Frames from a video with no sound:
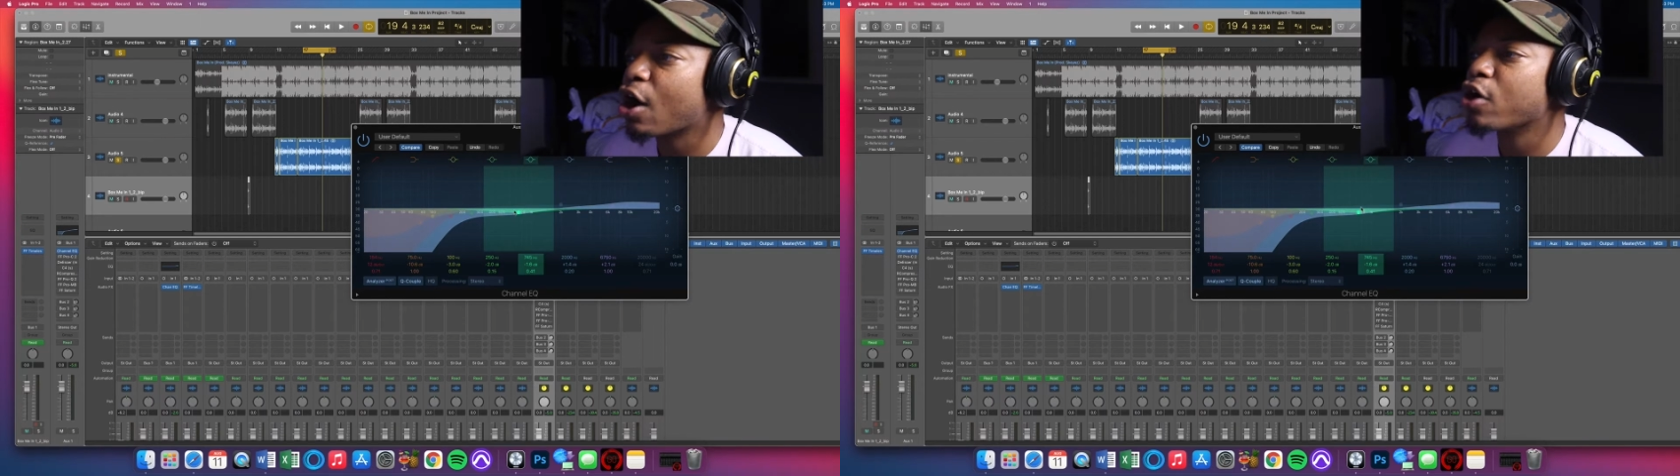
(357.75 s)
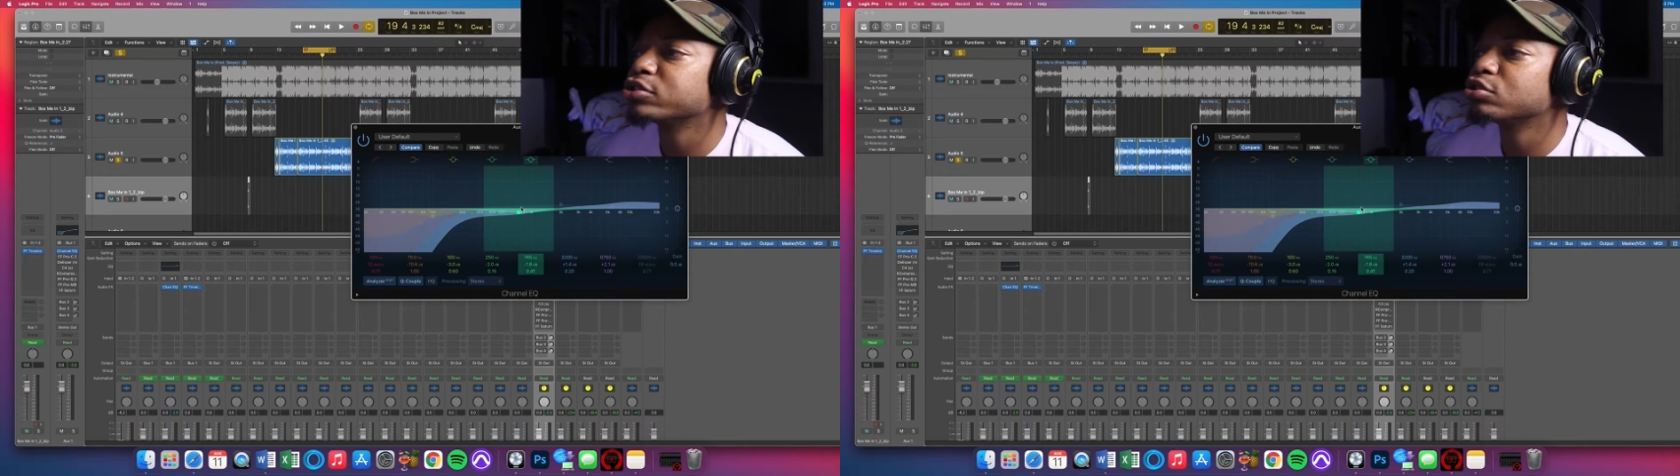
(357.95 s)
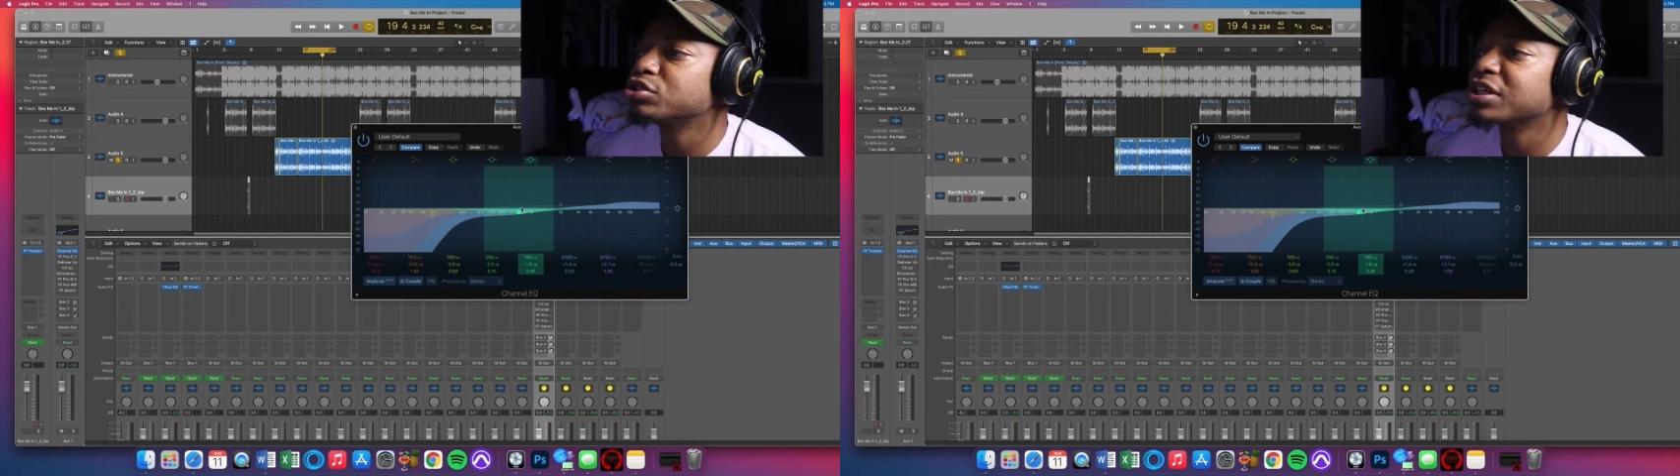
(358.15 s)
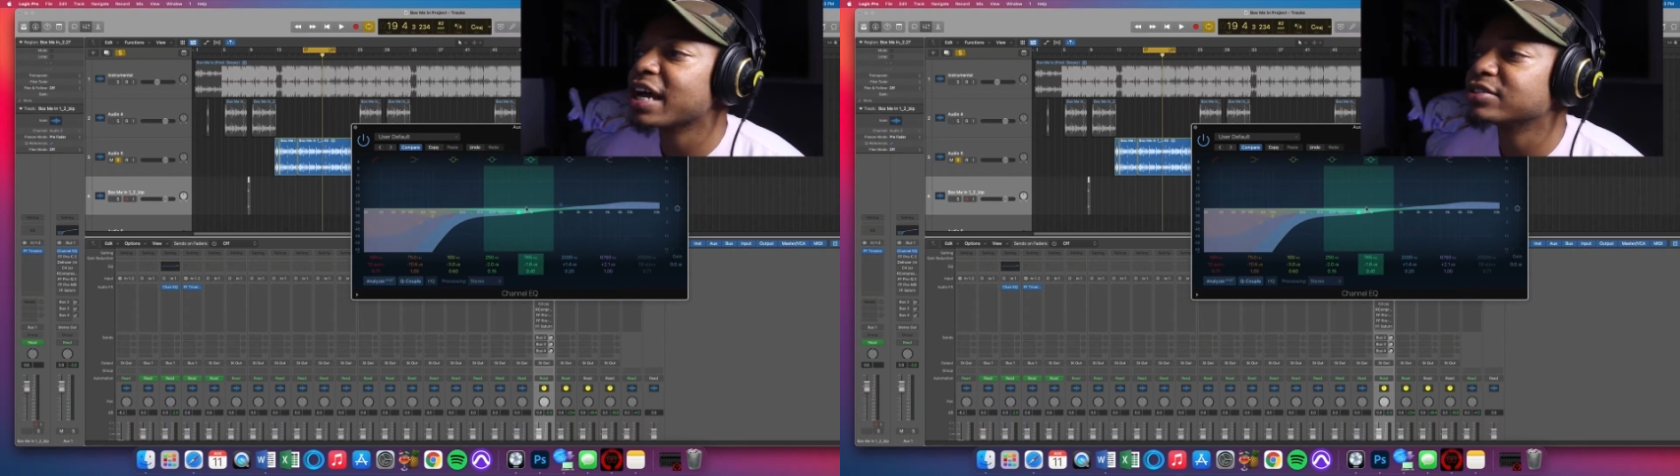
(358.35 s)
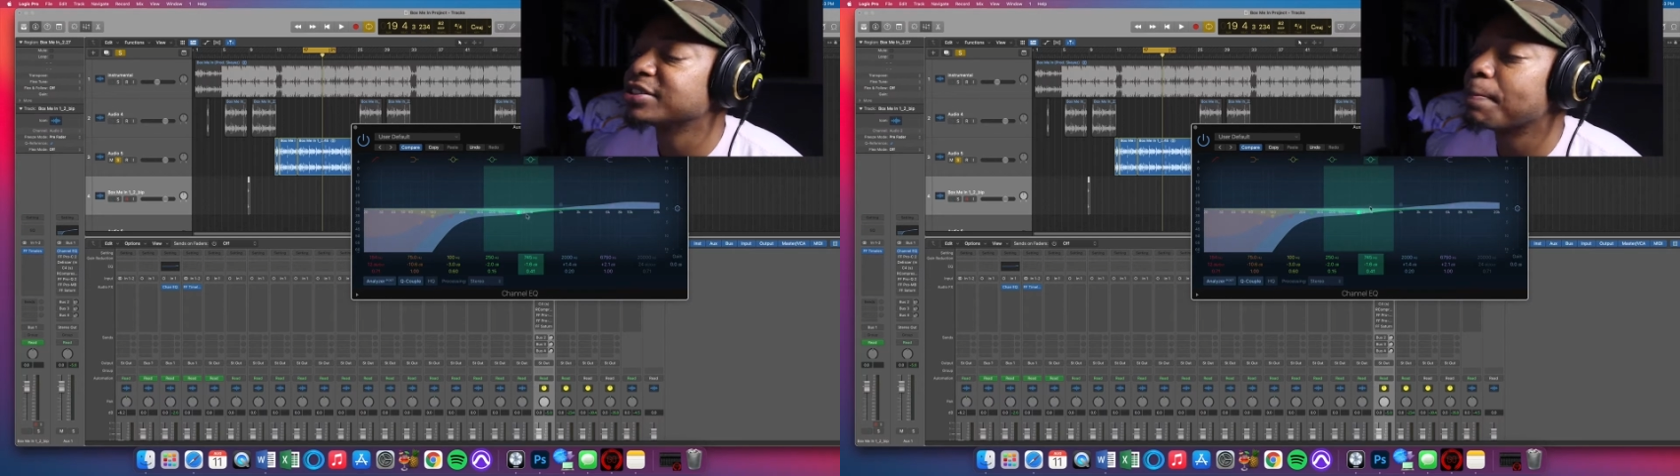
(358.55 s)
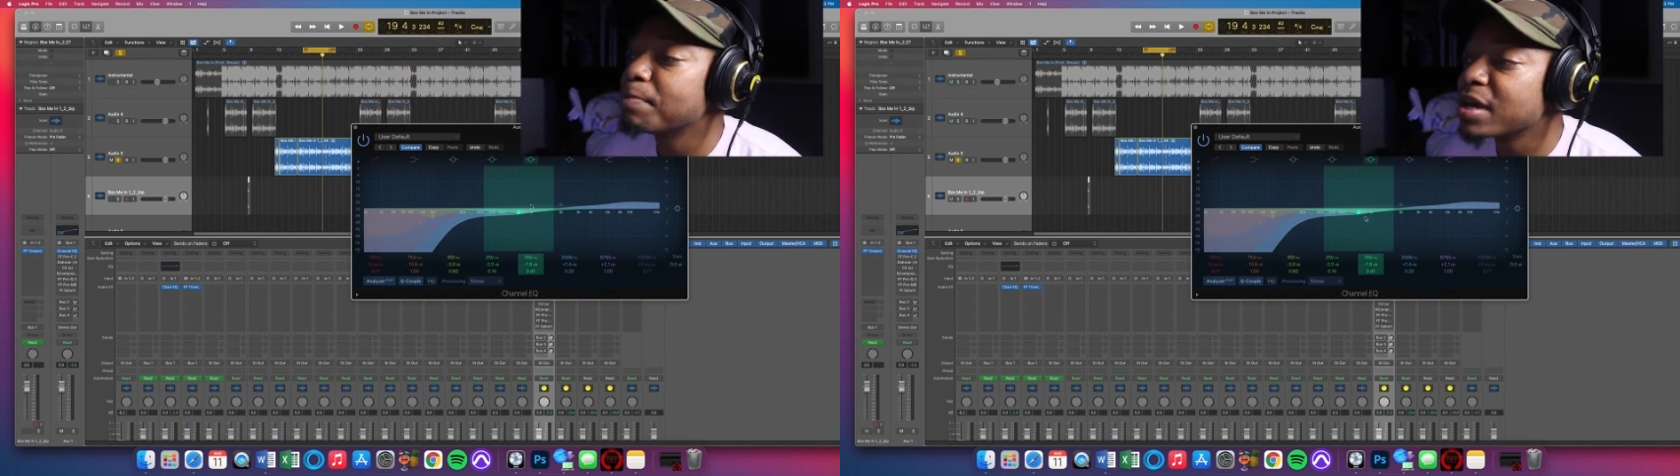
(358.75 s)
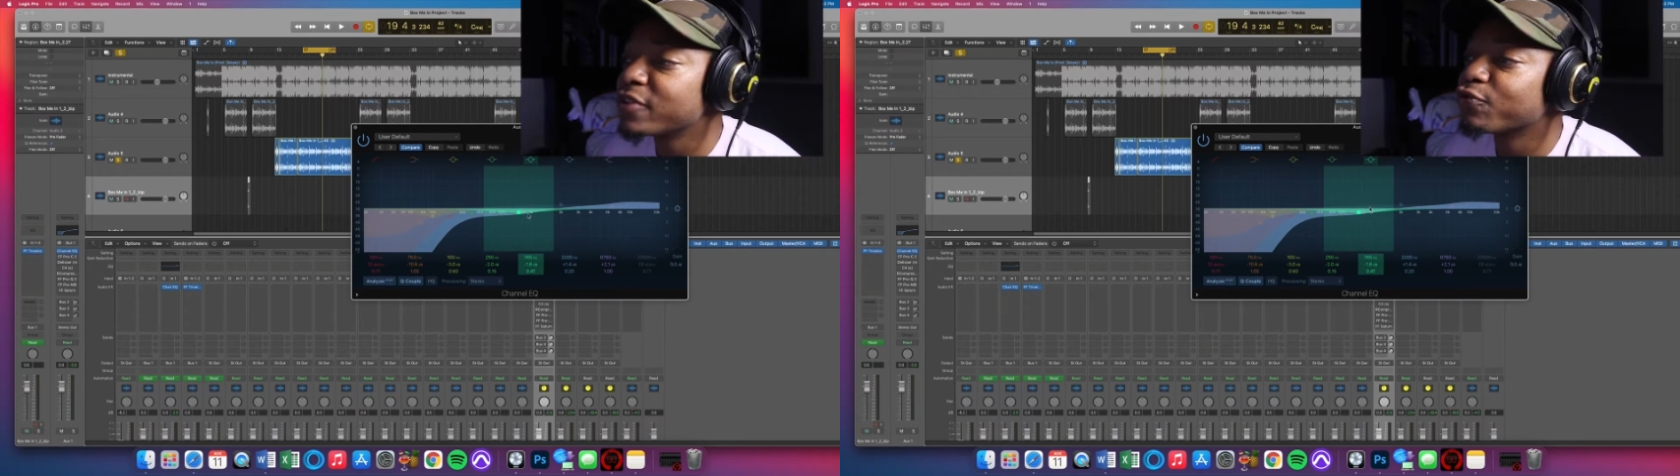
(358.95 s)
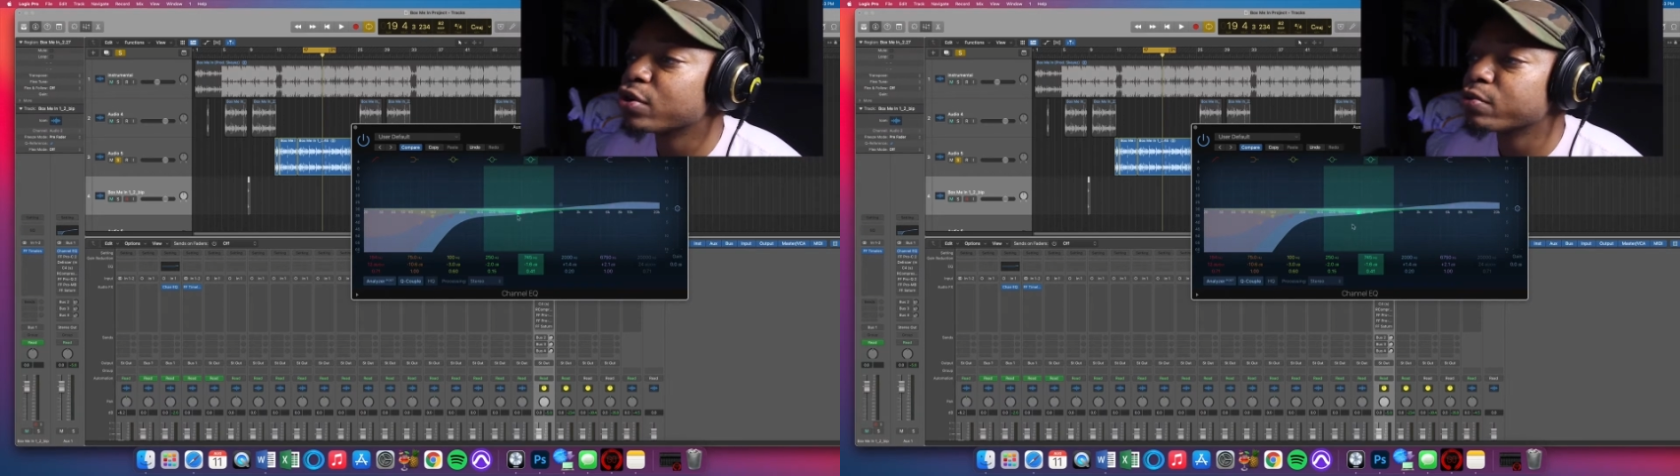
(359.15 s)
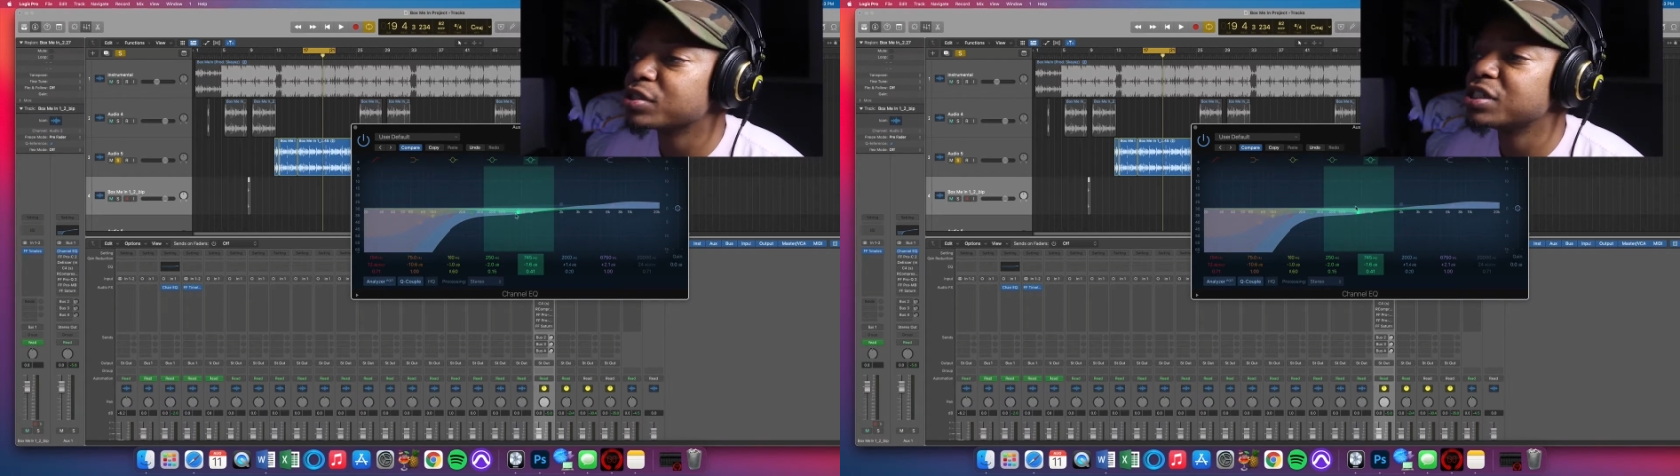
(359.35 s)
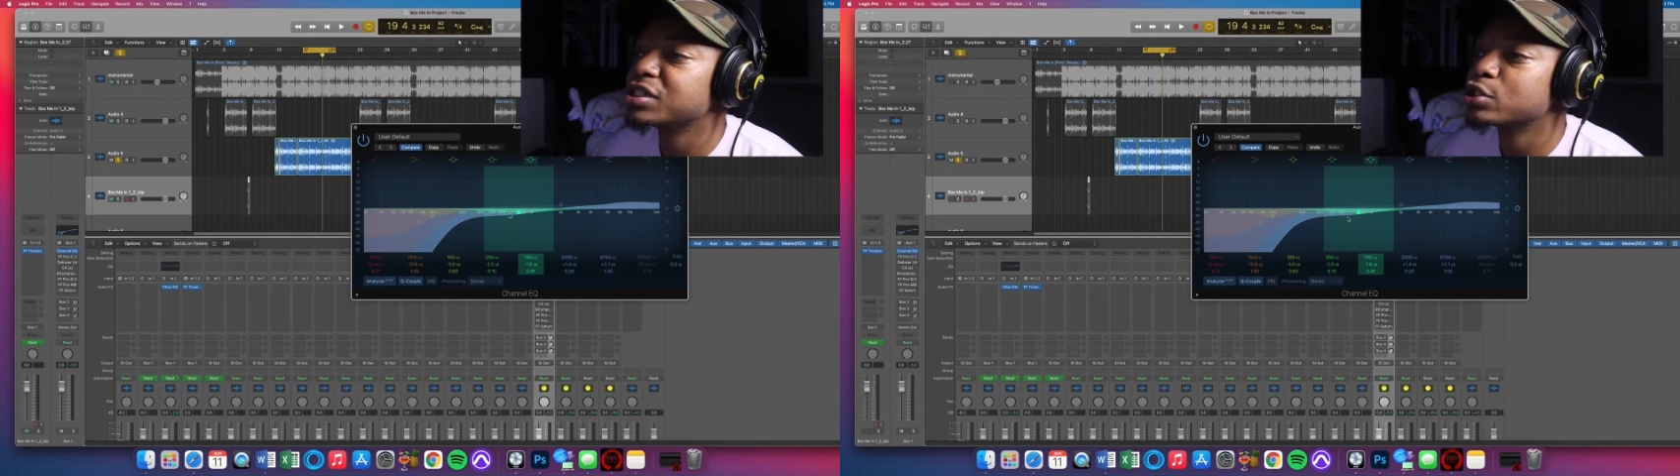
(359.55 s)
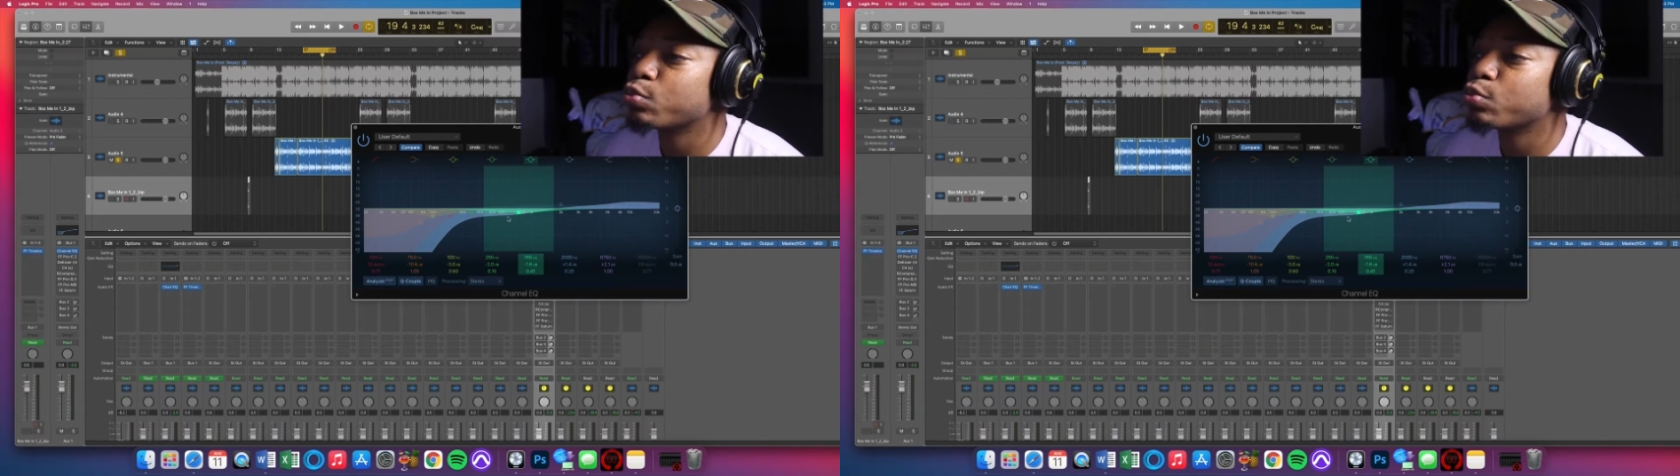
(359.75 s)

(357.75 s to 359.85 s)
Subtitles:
also took out some mid frequencies as